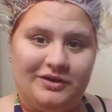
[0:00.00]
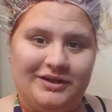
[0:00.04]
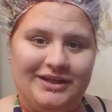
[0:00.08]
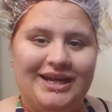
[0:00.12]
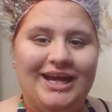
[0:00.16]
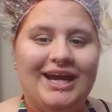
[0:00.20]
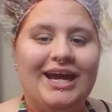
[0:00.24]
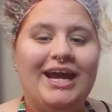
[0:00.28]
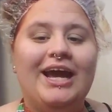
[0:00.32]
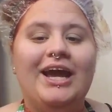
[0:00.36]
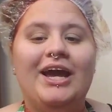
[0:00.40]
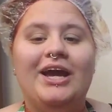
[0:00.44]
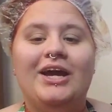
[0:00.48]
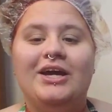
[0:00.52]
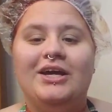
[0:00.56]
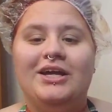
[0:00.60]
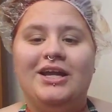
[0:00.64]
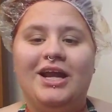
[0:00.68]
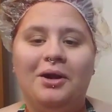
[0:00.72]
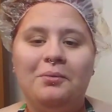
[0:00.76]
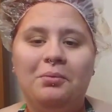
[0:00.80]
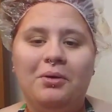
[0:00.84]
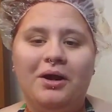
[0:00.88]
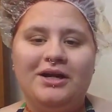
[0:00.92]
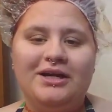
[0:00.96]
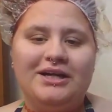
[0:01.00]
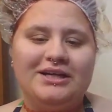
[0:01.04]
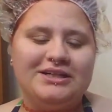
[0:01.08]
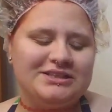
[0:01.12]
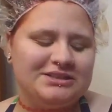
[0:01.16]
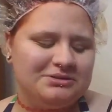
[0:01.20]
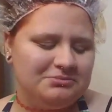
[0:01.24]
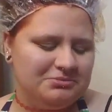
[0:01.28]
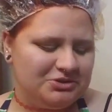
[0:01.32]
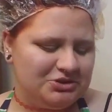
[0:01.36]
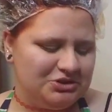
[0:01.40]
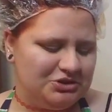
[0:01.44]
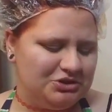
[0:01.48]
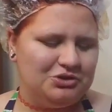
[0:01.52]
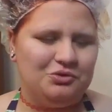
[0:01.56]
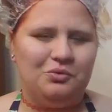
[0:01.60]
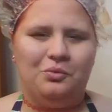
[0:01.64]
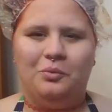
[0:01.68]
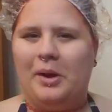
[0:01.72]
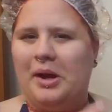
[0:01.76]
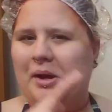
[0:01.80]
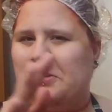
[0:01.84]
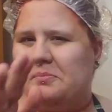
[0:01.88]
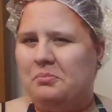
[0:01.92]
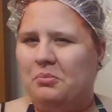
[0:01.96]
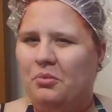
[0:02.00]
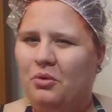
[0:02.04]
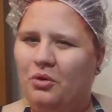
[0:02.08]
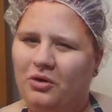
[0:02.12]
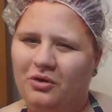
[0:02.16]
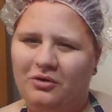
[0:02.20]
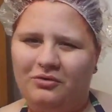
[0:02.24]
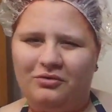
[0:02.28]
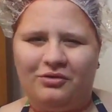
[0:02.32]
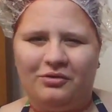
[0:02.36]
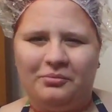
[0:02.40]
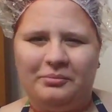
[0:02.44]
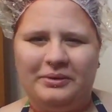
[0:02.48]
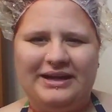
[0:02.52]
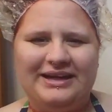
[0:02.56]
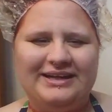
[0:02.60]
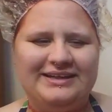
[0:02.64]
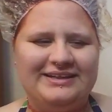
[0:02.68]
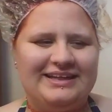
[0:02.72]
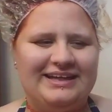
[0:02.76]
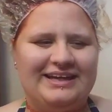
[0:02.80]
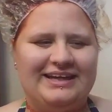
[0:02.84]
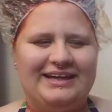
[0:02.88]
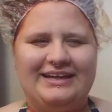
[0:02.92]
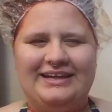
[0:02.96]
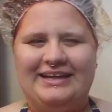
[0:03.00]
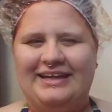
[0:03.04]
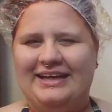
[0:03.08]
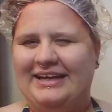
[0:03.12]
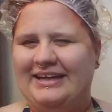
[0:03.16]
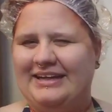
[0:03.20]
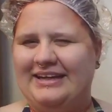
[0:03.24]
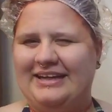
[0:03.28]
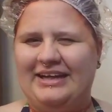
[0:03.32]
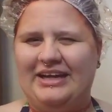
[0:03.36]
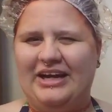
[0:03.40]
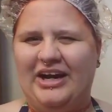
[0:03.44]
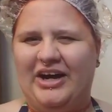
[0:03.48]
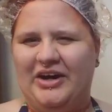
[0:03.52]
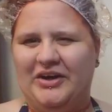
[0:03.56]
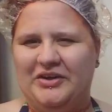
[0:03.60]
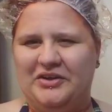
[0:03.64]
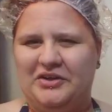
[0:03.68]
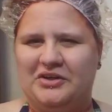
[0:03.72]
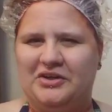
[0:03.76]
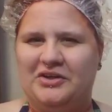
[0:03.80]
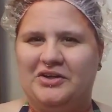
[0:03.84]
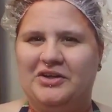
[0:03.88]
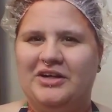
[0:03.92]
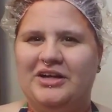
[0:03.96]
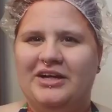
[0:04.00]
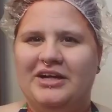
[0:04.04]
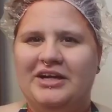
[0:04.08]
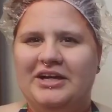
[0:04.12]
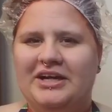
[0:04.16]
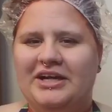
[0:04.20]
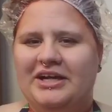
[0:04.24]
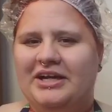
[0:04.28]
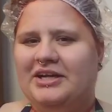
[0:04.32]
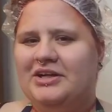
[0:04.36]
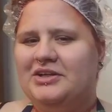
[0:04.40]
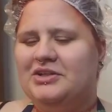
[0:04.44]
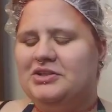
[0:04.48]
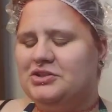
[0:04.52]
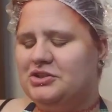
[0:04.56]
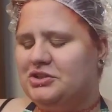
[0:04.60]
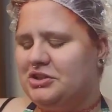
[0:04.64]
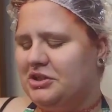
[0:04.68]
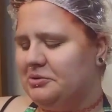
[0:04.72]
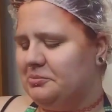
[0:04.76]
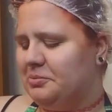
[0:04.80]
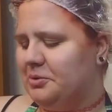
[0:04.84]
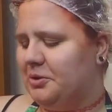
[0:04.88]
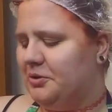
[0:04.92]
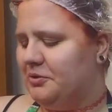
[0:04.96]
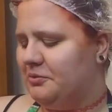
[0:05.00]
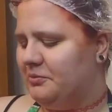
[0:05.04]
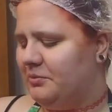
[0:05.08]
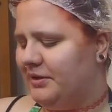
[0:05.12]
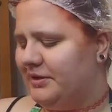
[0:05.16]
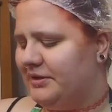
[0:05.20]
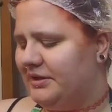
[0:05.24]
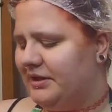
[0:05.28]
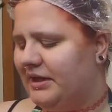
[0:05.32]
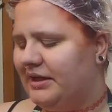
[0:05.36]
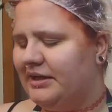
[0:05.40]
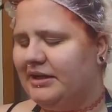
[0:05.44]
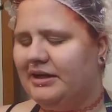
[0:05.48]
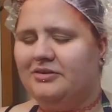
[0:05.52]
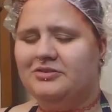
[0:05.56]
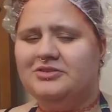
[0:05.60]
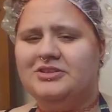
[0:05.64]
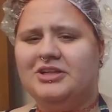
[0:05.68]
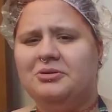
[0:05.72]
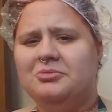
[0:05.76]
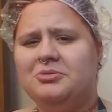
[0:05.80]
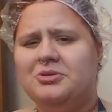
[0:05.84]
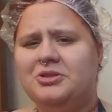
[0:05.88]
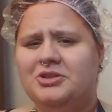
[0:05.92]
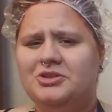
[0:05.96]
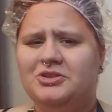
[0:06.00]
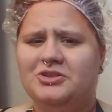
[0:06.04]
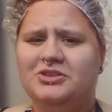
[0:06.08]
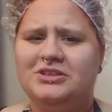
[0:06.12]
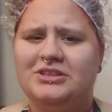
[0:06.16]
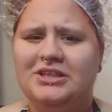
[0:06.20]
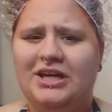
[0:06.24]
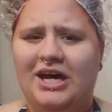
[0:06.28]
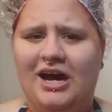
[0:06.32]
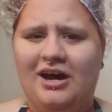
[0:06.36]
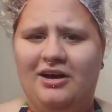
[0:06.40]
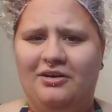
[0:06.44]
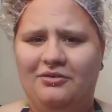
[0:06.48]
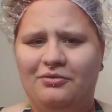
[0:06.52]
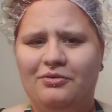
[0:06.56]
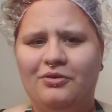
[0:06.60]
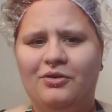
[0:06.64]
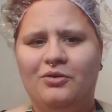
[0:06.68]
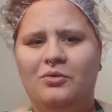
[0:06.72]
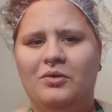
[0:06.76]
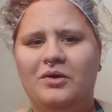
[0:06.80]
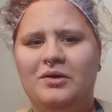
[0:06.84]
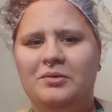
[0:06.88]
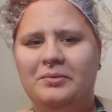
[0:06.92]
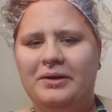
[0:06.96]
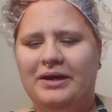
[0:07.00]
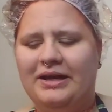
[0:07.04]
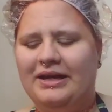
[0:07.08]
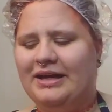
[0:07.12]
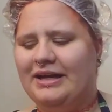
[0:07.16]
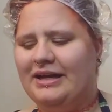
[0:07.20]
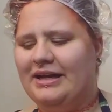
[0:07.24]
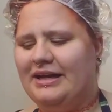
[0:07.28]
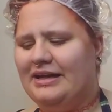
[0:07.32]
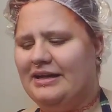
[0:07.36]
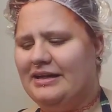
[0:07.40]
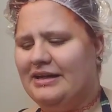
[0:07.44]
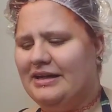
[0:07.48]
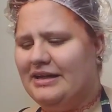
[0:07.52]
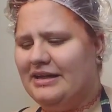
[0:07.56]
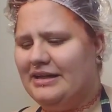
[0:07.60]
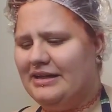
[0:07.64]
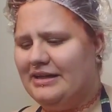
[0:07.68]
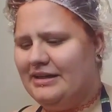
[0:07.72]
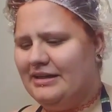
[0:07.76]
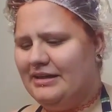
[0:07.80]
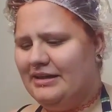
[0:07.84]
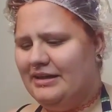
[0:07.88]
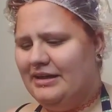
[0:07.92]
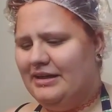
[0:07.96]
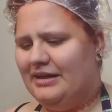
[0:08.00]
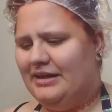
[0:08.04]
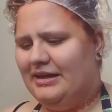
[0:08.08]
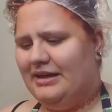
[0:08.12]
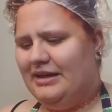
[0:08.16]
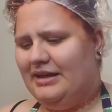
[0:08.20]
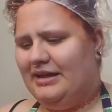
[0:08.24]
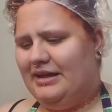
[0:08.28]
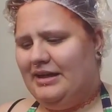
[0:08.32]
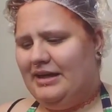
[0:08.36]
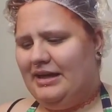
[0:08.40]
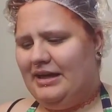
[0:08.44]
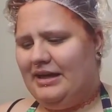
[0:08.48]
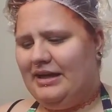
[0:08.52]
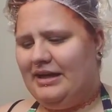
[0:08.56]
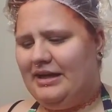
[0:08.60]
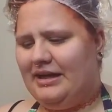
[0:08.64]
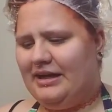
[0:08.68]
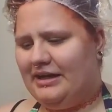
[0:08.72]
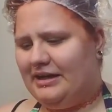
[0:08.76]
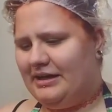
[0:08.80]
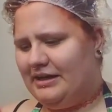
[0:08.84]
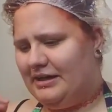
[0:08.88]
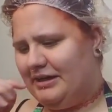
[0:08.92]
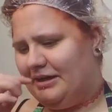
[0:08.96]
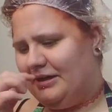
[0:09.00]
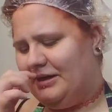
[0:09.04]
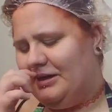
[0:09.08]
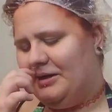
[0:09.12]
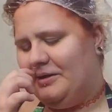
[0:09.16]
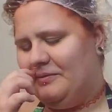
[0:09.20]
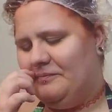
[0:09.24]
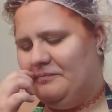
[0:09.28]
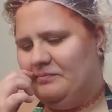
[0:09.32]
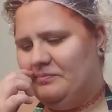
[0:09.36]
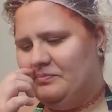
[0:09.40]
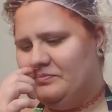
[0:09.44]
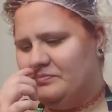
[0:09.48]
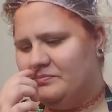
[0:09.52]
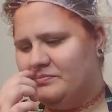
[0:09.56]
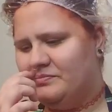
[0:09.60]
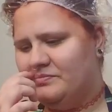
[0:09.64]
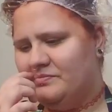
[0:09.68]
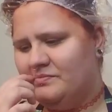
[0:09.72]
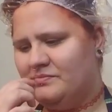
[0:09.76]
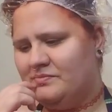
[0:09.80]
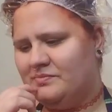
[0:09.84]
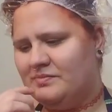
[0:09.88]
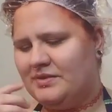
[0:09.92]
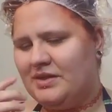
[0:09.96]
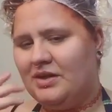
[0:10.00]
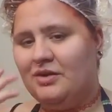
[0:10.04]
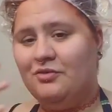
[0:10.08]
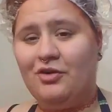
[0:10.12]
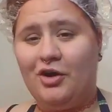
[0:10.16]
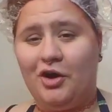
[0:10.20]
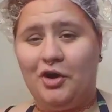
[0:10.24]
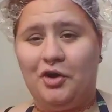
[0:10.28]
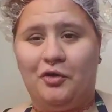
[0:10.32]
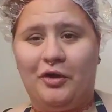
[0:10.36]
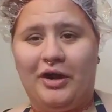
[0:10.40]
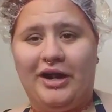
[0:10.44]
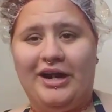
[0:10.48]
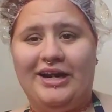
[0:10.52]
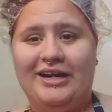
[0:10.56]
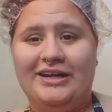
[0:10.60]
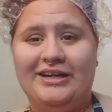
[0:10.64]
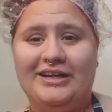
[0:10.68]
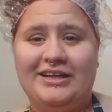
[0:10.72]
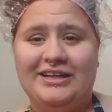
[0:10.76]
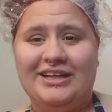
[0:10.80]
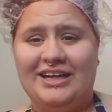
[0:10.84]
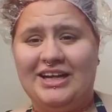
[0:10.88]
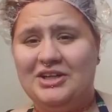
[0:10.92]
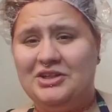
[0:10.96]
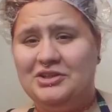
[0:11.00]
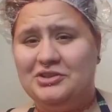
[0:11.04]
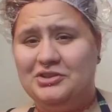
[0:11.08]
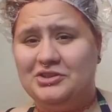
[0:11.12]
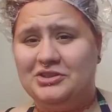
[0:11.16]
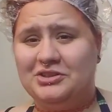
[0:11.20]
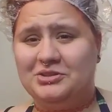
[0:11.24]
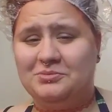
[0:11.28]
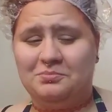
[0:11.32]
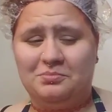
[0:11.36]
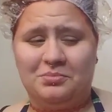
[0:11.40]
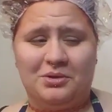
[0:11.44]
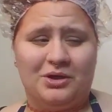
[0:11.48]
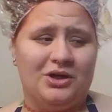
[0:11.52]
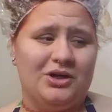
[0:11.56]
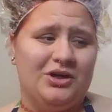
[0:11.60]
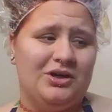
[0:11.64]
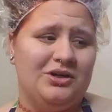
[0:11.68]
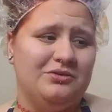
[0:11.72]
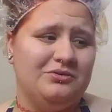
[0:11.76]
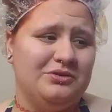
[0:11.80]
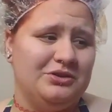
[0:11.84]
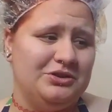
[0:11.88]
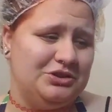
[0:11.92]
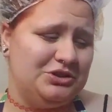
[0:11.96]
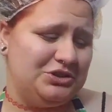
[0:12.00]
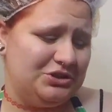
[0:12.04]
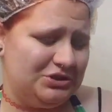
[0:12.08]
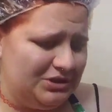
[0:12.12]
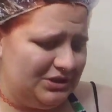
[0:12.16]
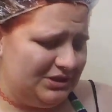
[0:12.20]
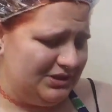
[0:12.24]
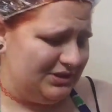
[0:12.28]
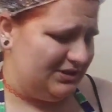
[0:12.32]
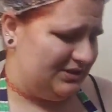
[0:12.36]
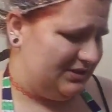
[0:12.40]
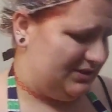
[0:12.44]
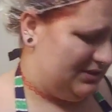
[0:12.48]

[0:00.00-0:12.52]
going. And that product seems to do way more for me than any other shampoo and whatnot. I was able to use Slav for a little bit, and it felt great. And then I used Pert, which